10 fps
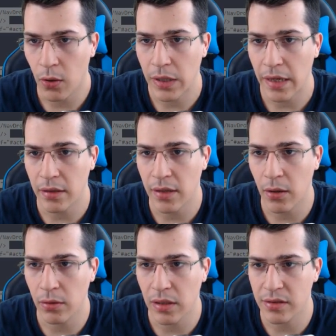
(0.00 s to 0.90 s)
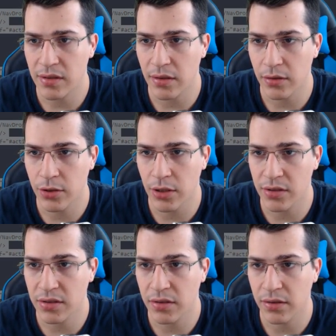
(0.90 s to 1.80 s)
Okay, now let's
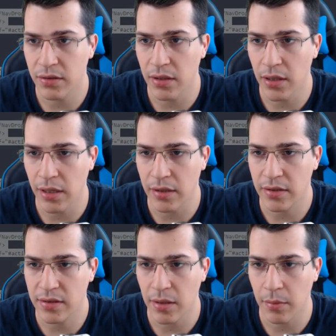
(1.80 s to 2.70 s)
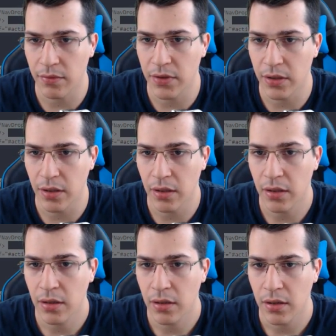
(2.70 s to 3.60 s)
just delete some of the
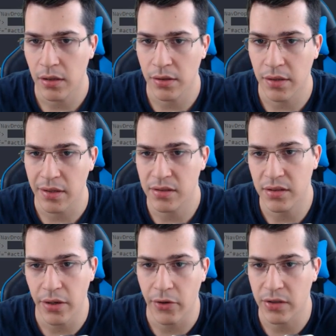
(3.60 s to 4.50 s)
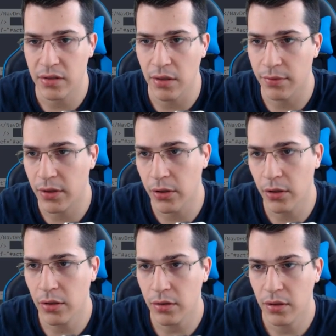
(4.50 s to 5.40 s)
unnecessary stuff
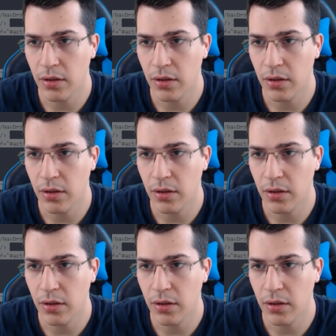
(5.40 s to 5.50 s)
here.